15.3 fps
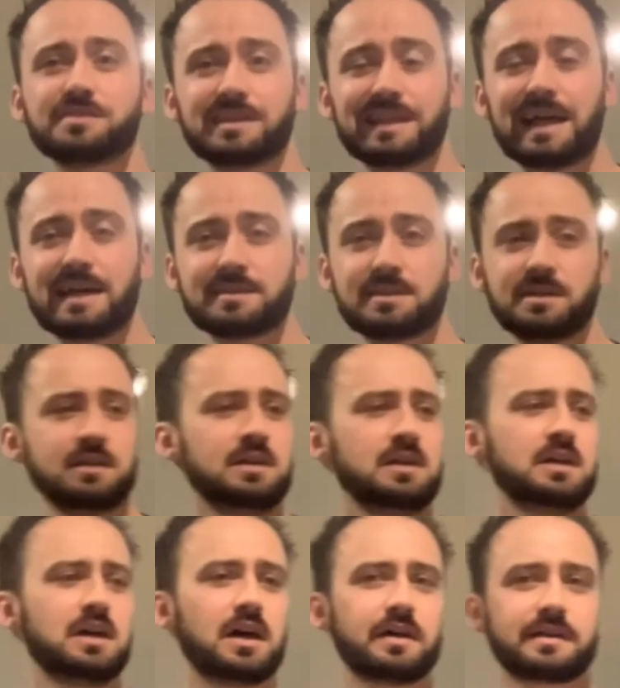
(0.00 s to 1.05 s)
the ladder.
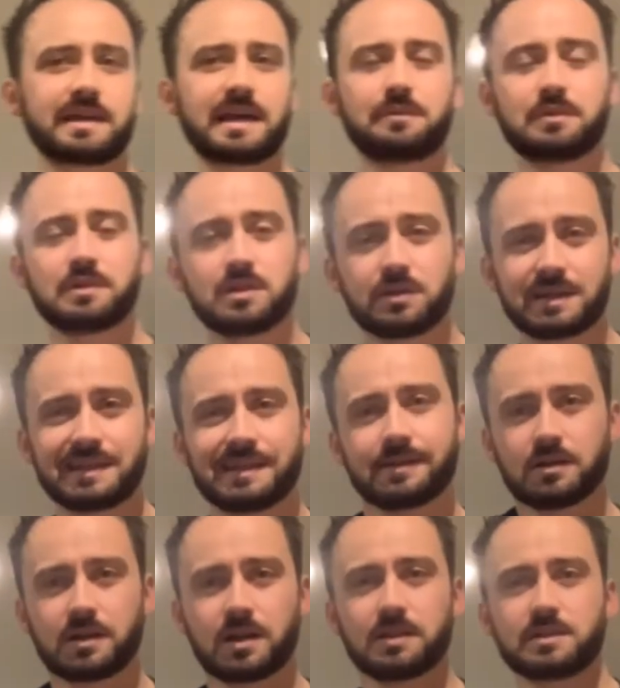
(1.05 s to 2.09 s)
Okay, we're looking at
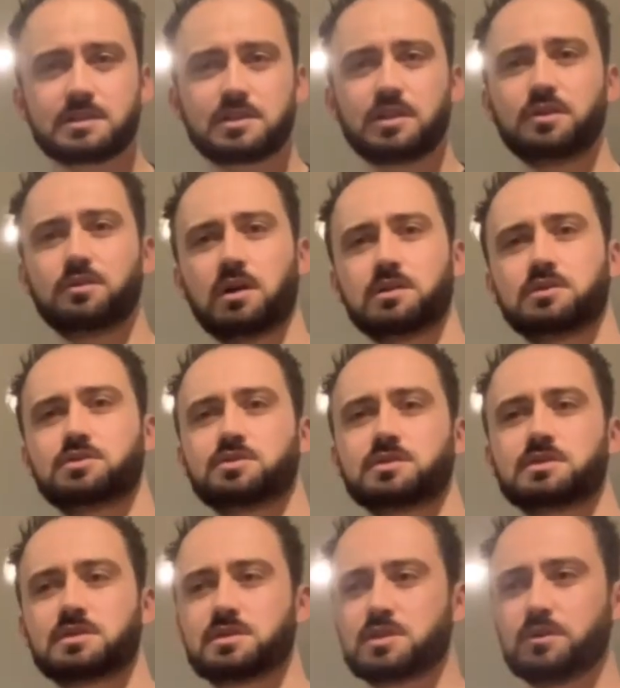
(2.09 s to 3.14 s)
our kind of 200
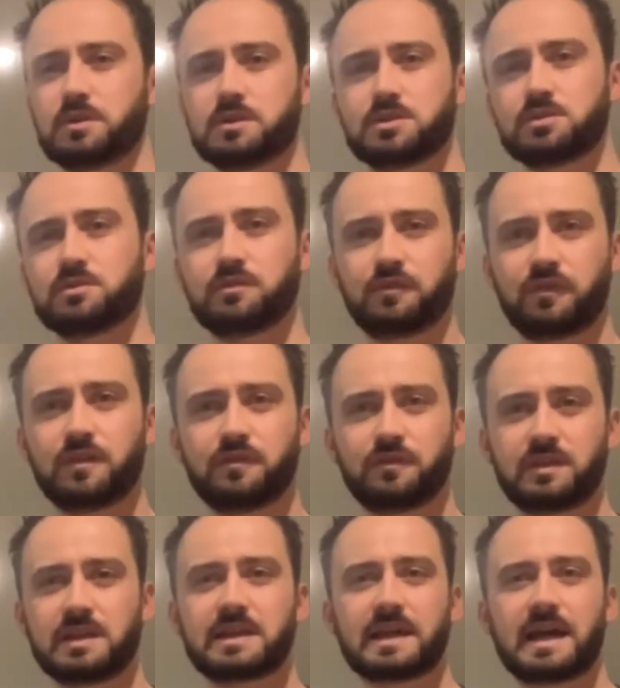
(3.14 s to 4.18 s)
to
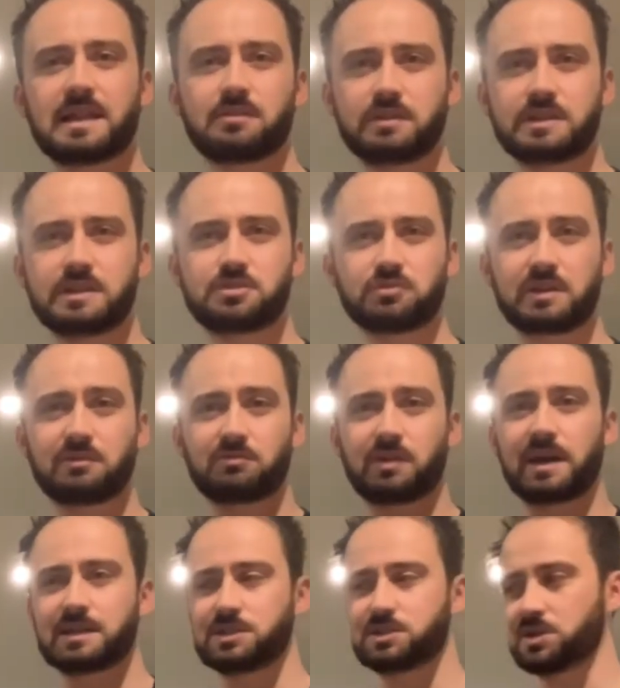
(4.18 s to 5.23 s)
250 calorie drink
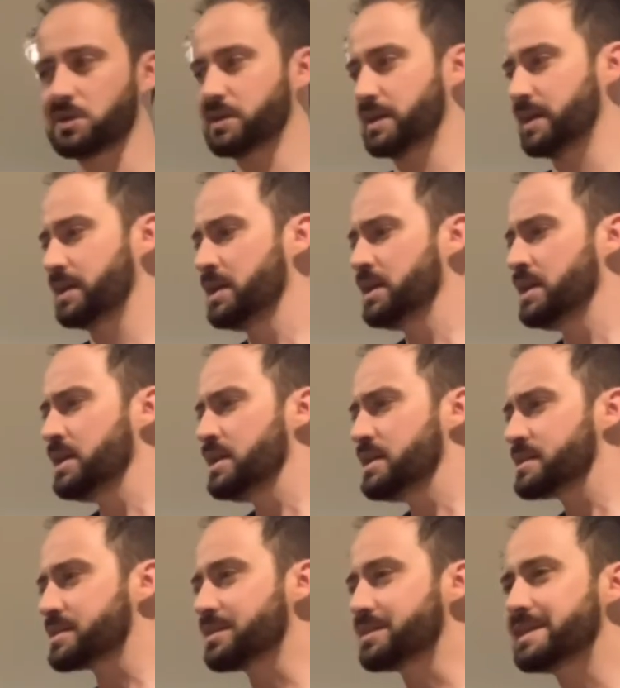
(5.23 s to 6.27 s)
range, okay?
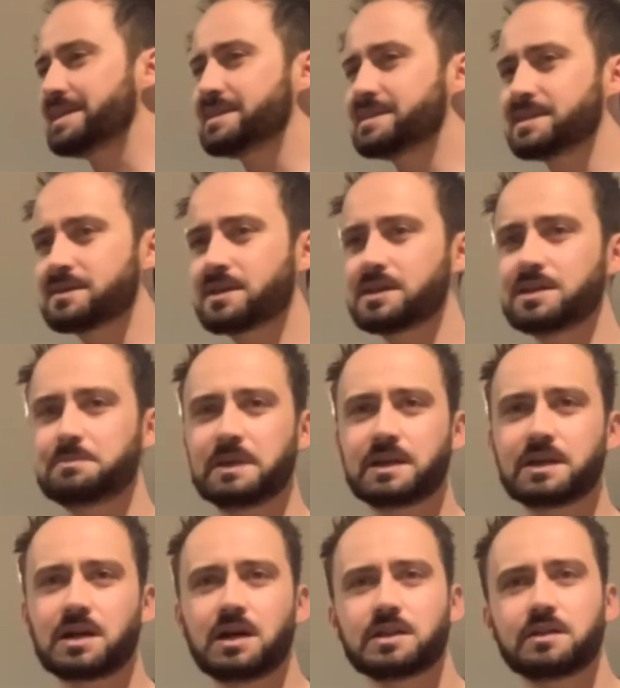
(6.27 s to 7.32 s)
So these are gonna be
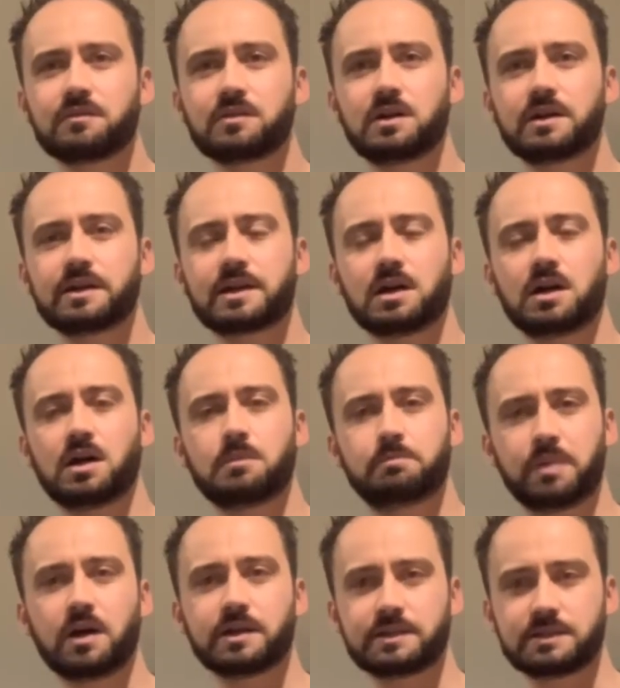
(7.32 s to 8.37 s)
kind of like our
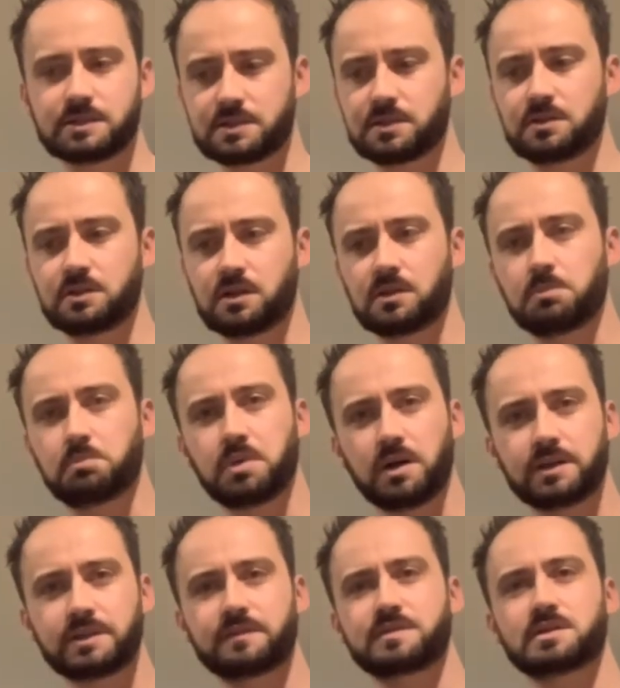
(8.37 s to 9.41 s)
pints, so you know, the
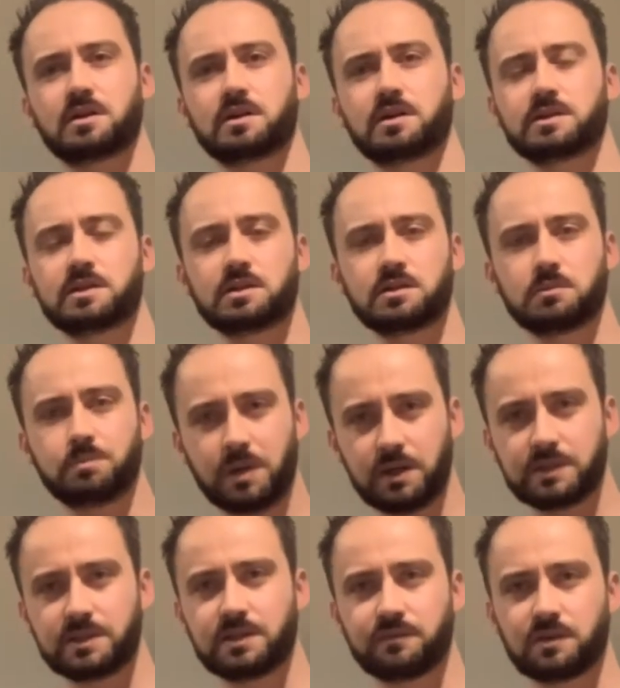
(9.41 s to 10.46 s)
pint of cider, your
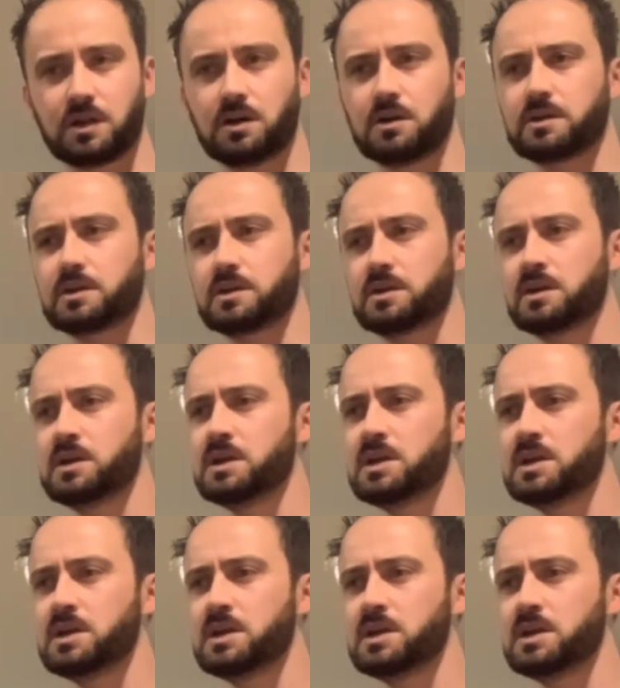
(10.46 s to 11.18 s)
pint of lager,